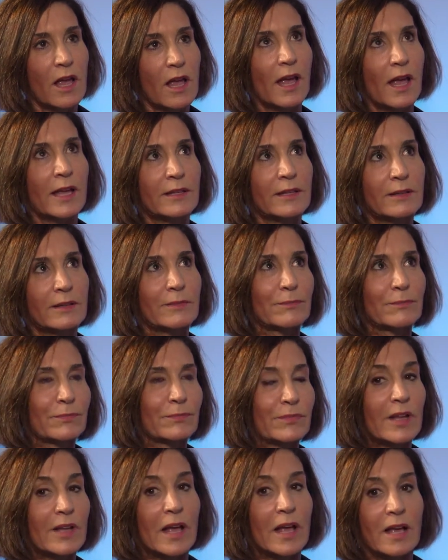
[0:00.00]
And
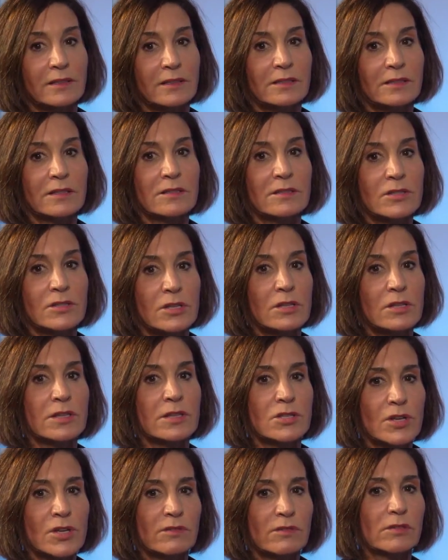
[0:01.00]
the
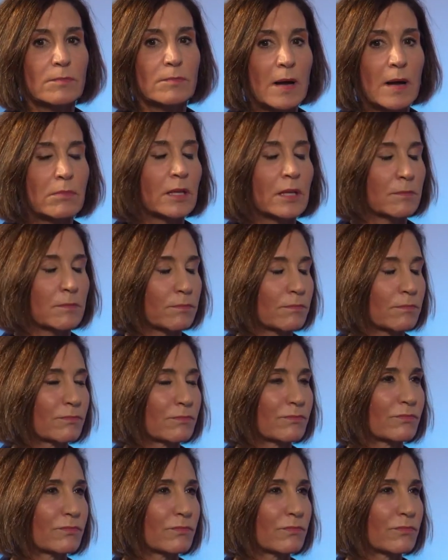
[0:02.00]
general public
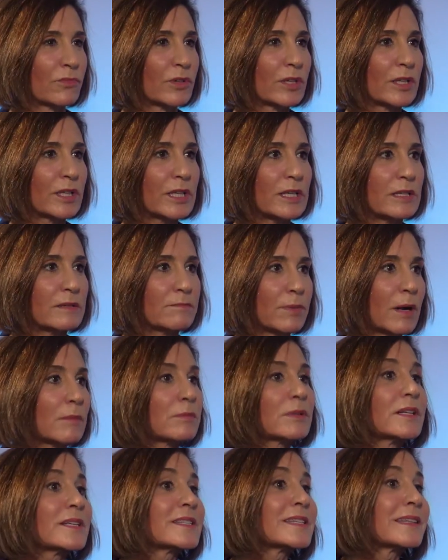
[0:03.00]
really
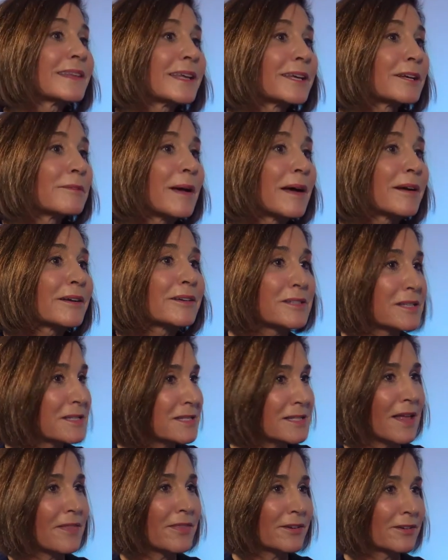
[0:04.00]
probably doesn't think about it because it's
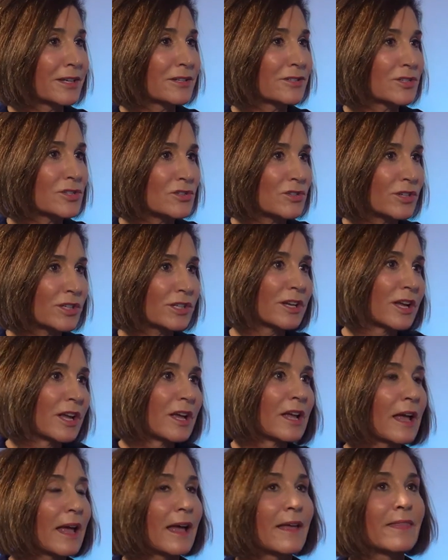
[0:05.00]
not their industry.
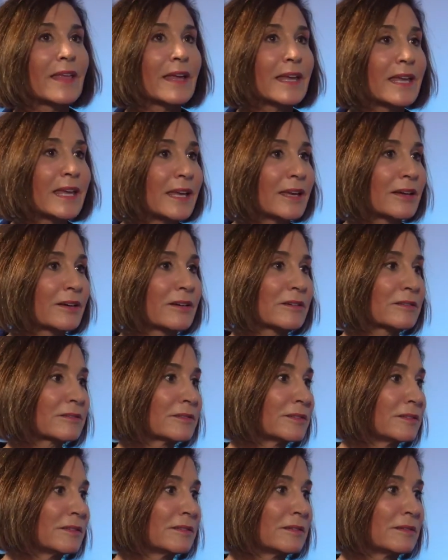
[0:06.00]
And they hear,
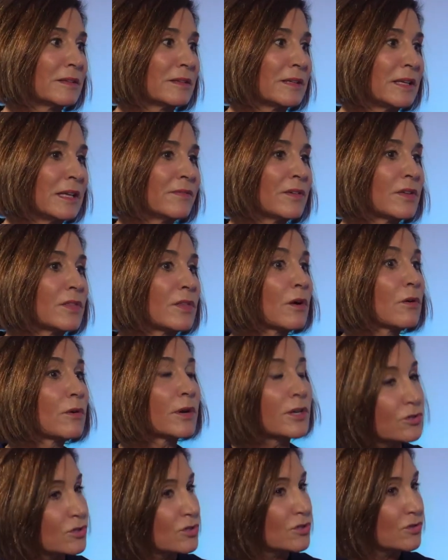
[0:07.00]
even though
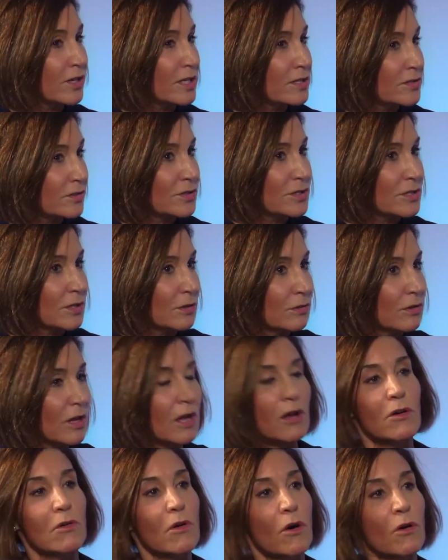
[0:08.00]
interest rates are so
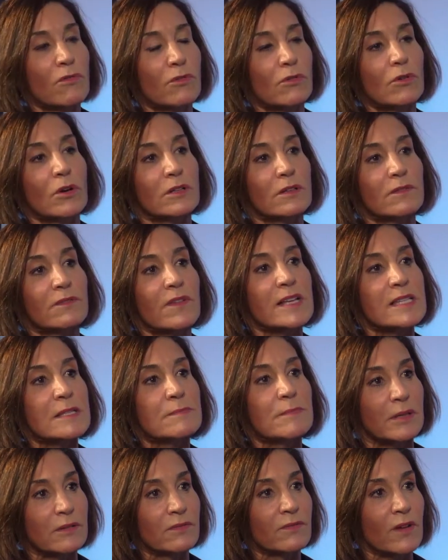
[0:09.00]
low, overall
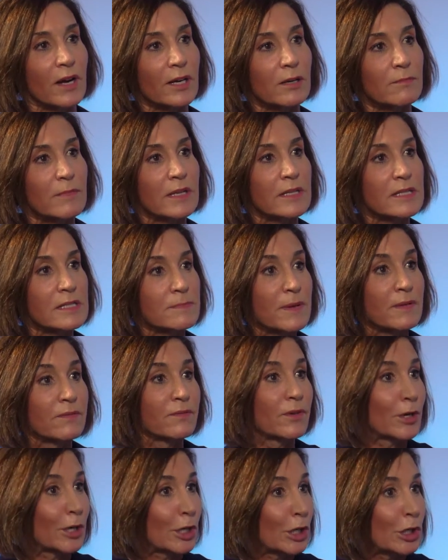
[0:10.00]
investment environment has been
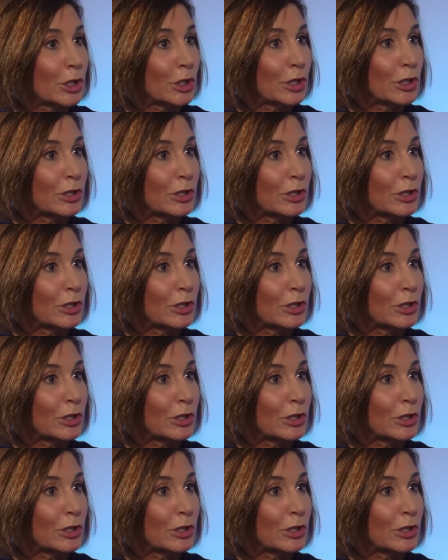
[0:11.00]
very good,